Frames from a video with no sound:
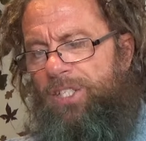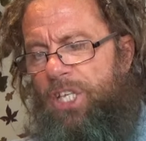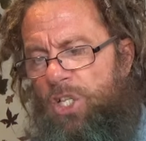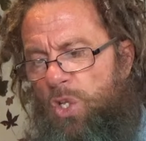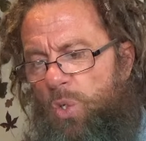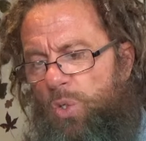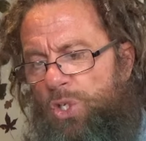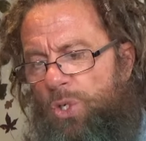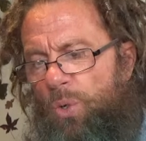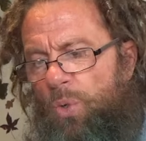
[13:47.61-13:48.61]

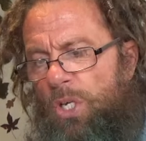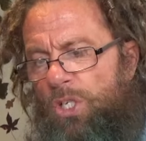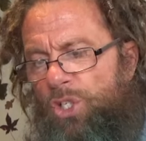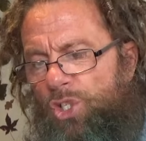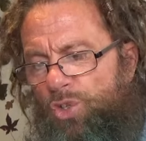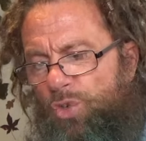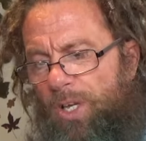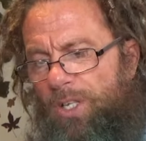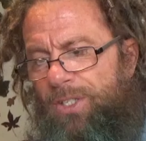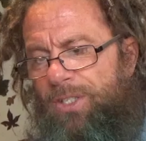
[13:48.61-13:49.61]
delusional,
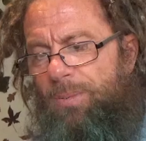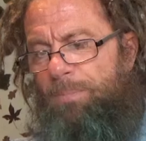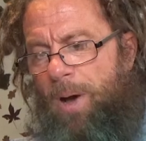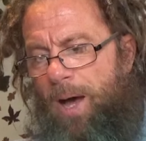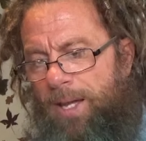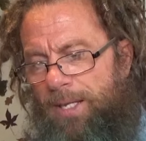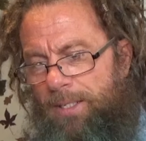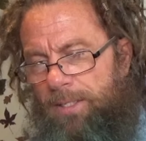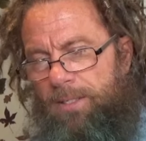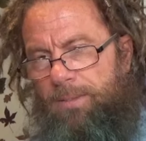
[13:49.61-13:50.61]
stricken
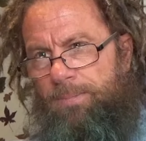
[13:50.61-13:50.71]
mind.